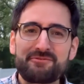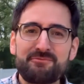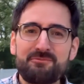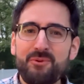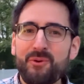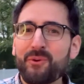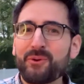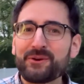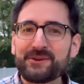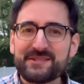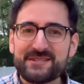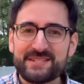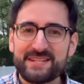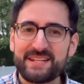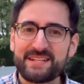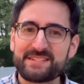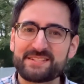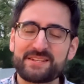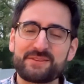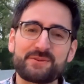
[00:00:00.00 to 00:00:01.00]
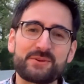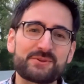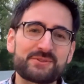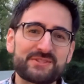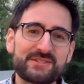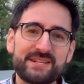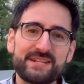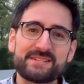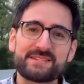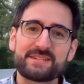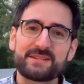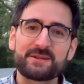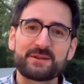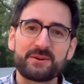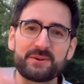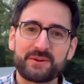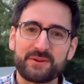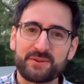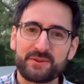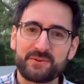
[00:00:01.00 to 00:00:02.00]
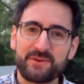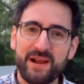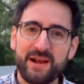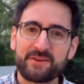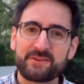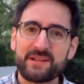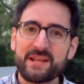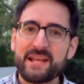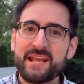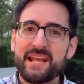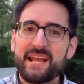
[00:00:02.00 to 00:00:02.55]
of more seeds, and those seeds can go into the ground.